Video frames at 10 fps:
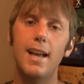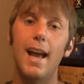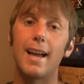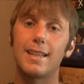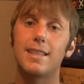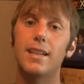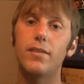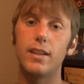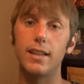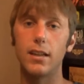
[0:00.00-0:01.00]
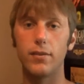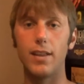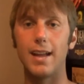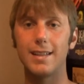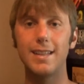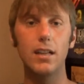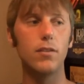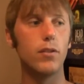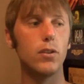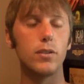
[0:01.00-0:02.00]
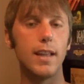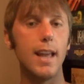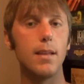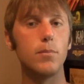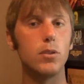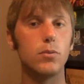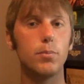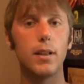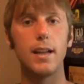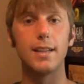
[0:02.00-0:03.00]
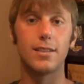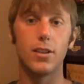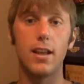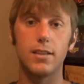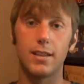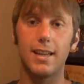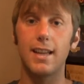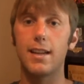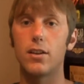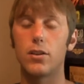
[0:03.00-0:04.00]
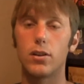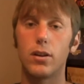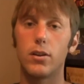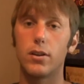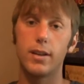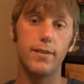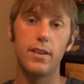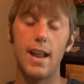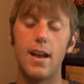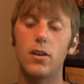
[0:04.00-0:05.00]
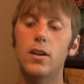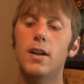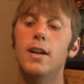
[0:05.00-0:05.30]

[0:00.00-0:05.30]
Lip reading: activity of that telephone game you played as a kid or even now,